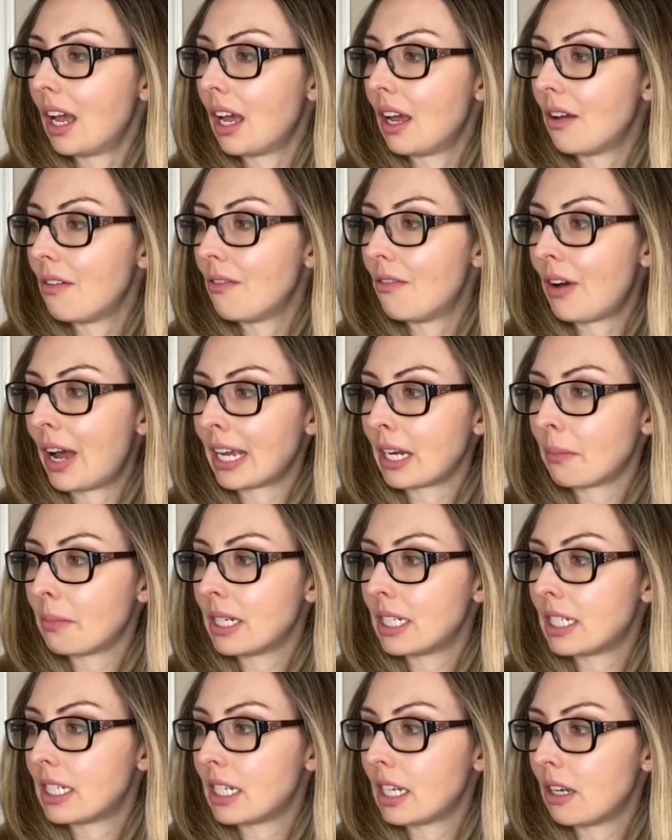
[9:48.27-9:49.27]
Vitamin
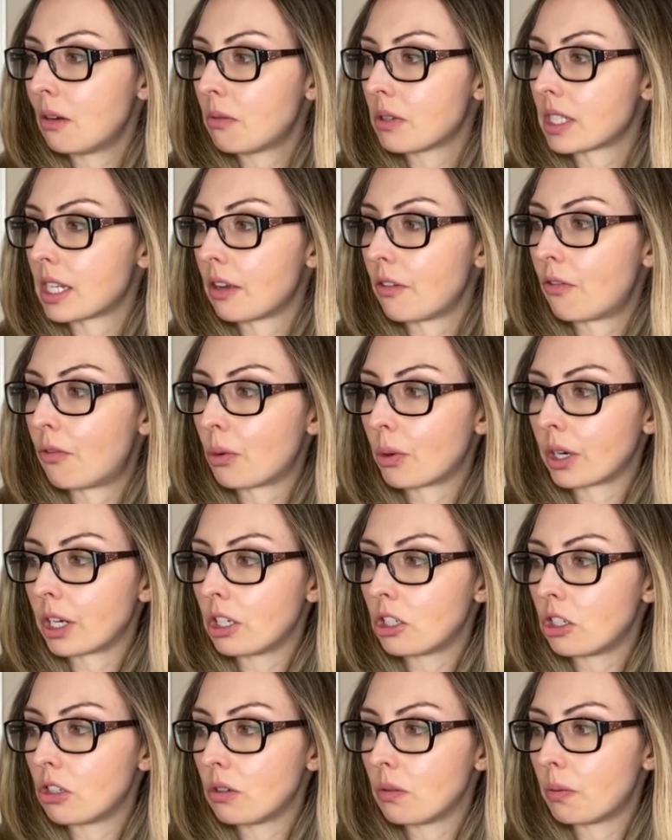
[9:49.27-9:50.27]
D was a
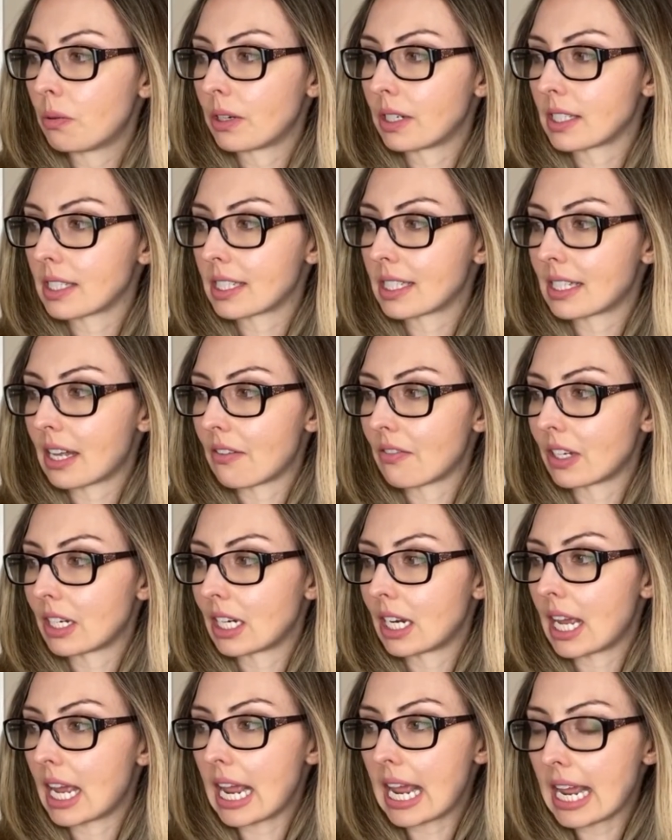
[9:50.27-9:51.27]

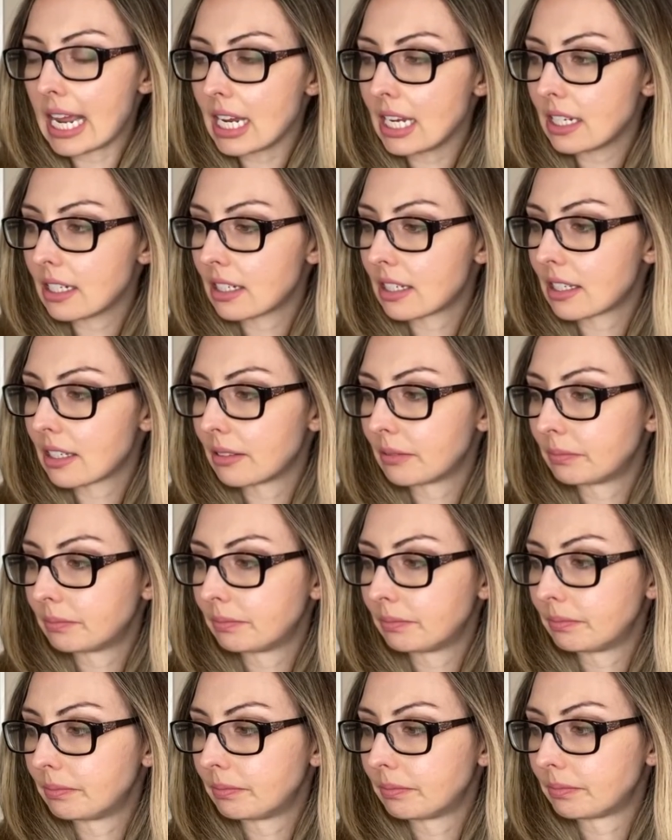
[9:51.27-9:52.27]
42.78.
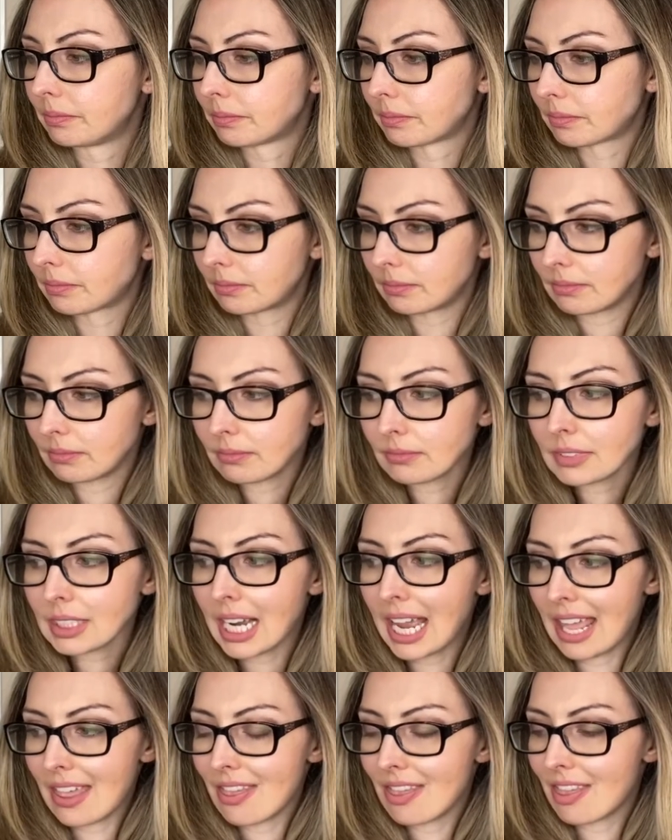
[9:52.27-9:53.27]

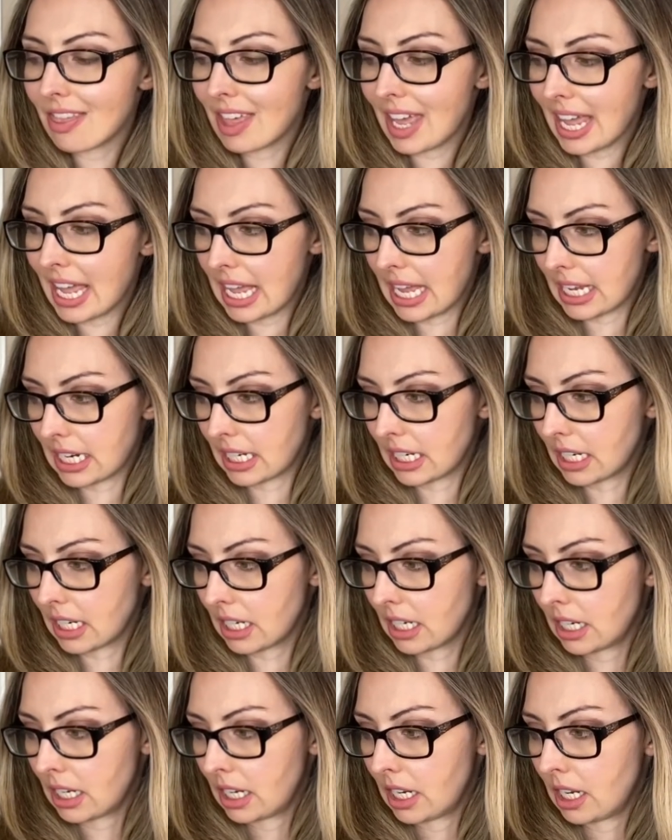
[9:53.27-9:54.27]
And then
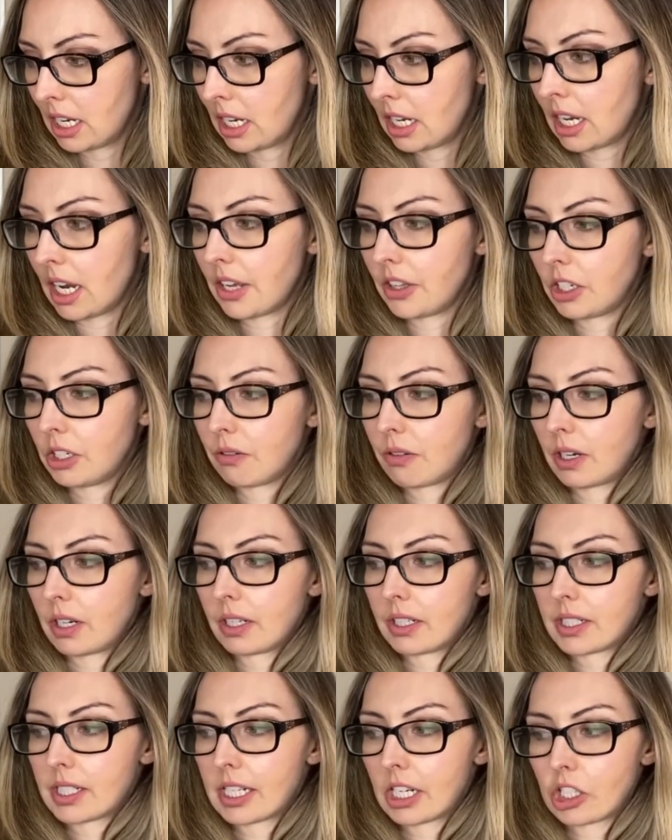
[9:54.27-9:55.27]
you've got a little
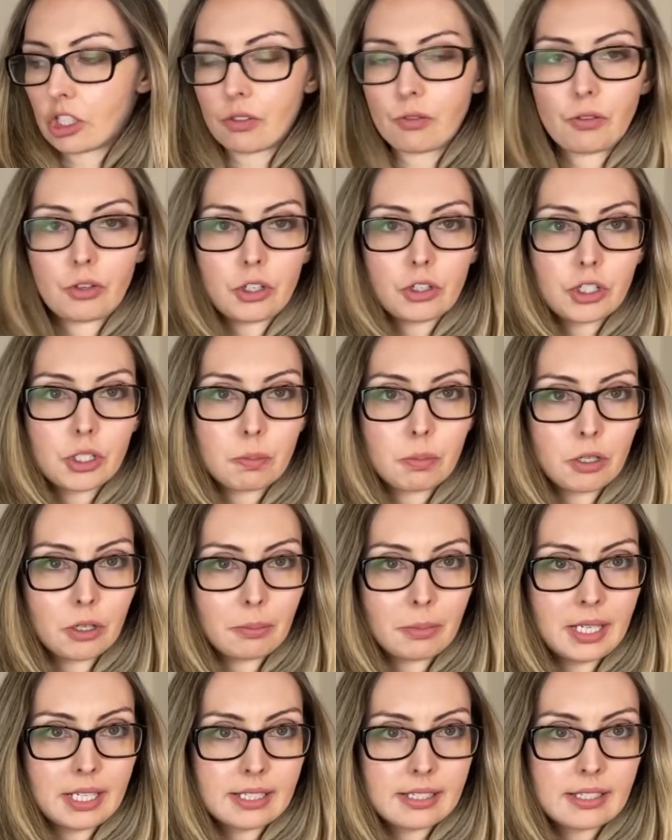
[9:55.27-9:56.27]
section for your
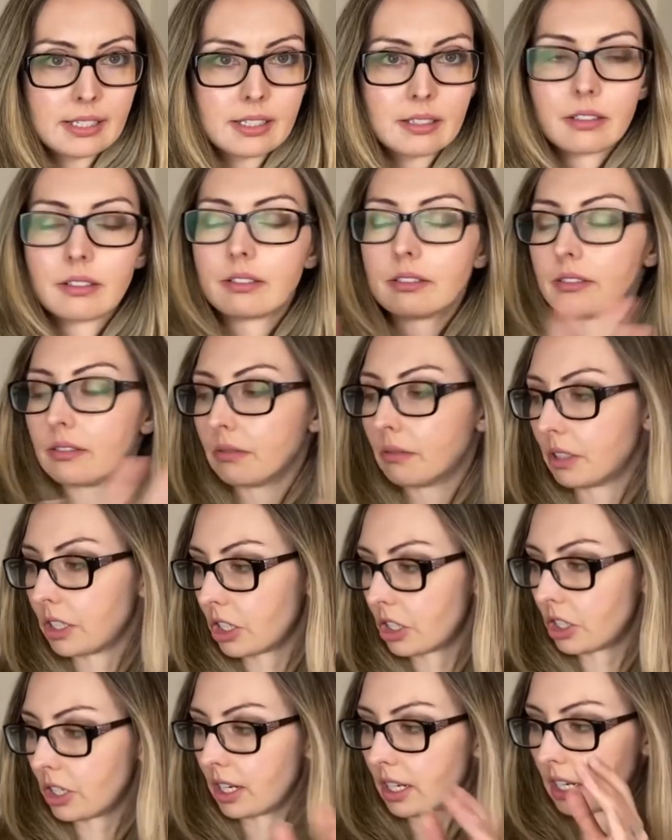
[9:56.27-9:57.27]
spermies,
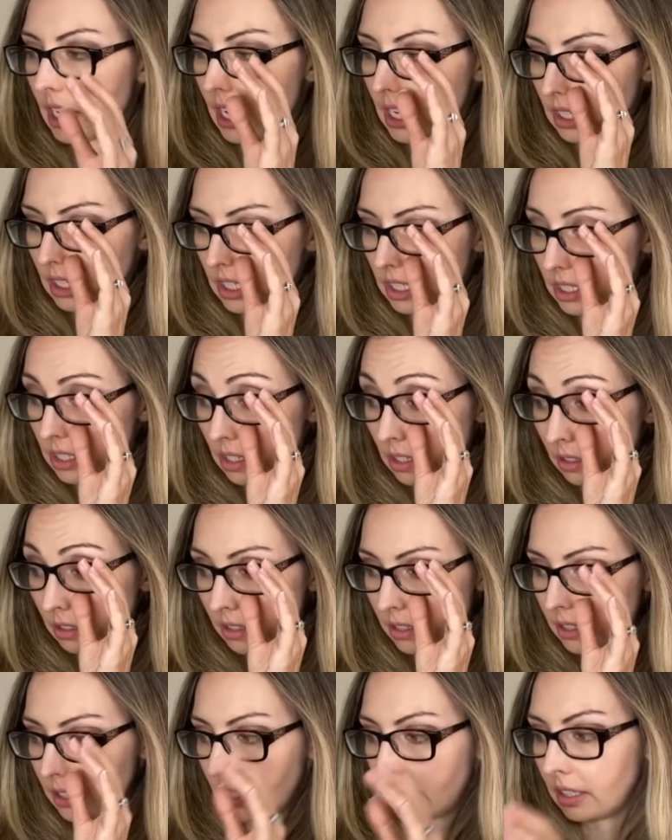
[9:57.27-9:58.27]
which again, he's all
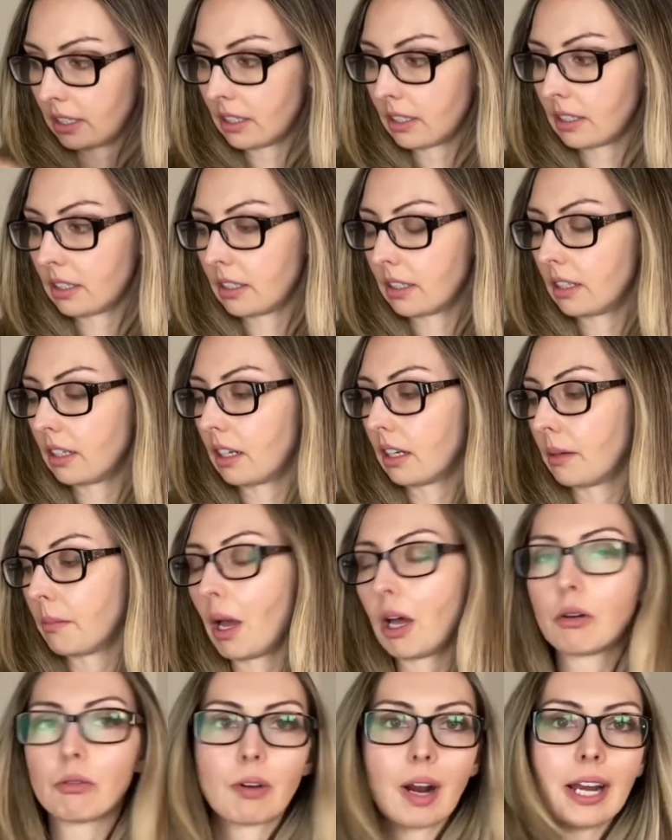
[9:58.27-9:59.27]
good.
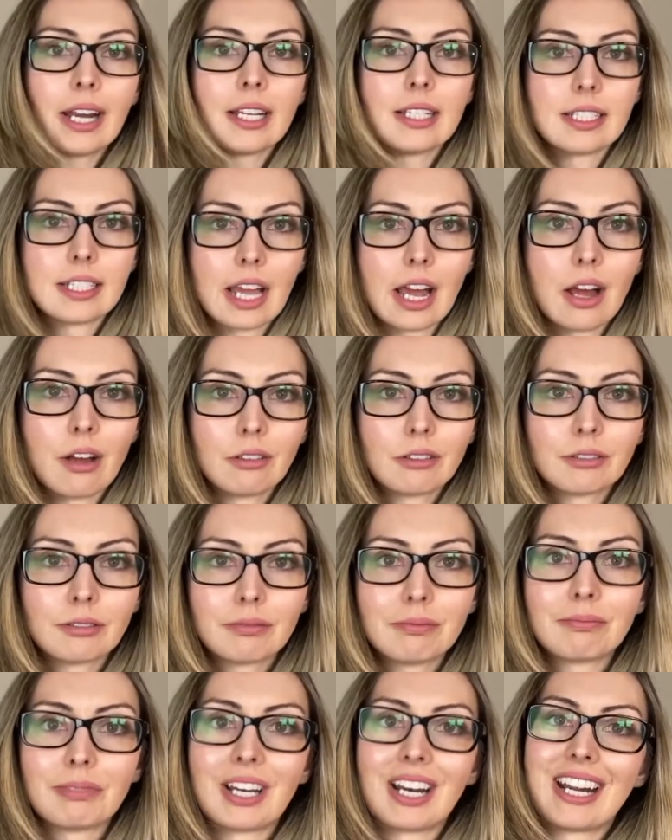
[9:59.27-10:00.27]
I'll write it down,
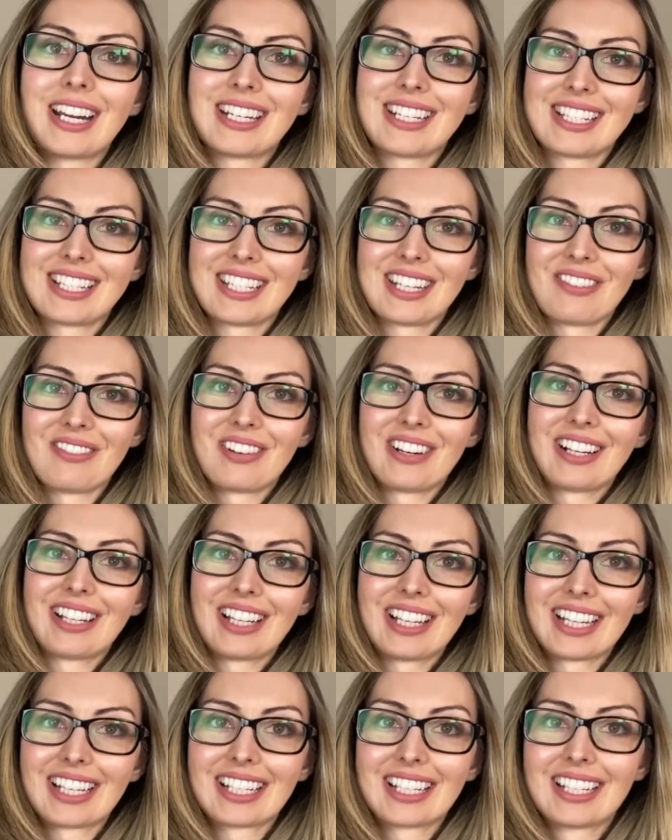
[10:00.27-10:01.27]
but I just didn't want to,
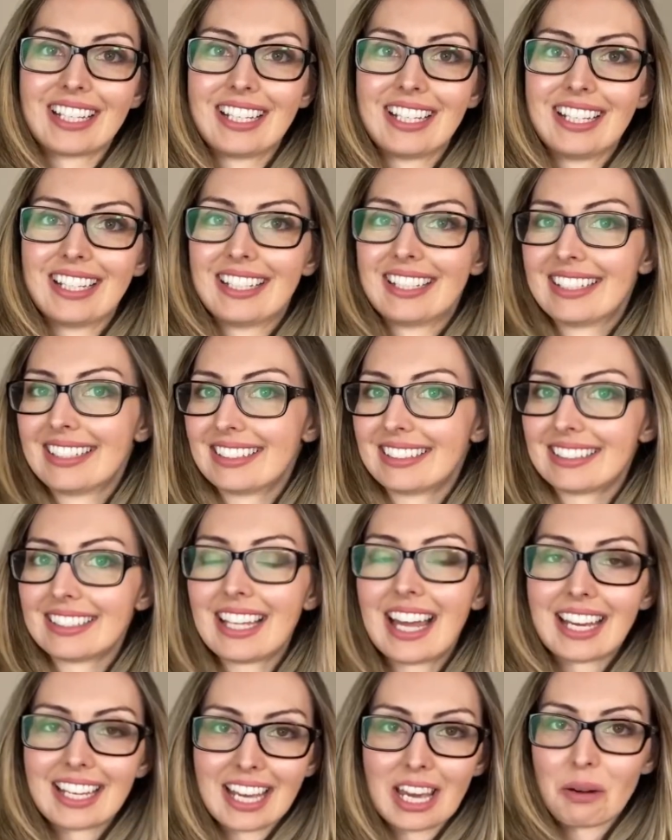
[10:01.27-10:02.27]
like,
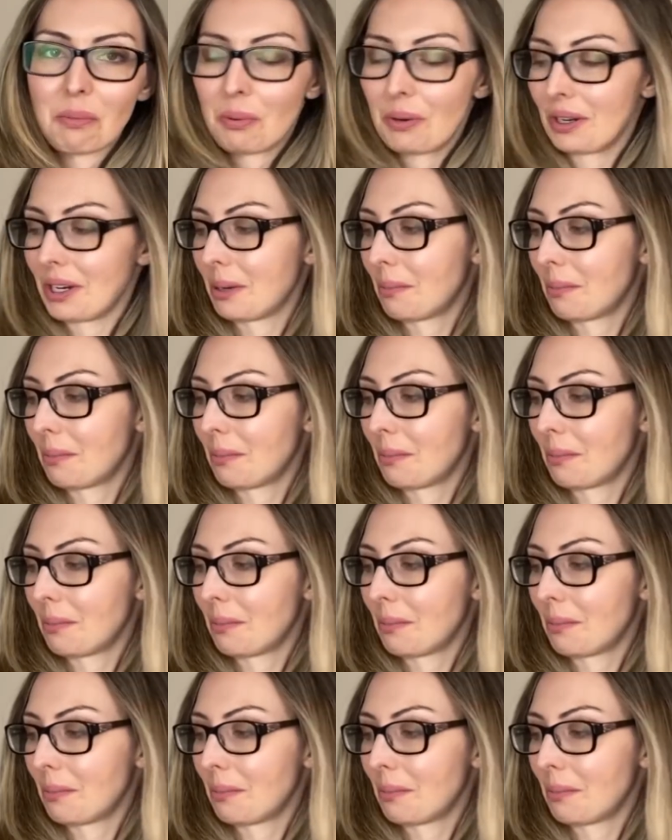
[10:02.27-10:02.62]
again, put him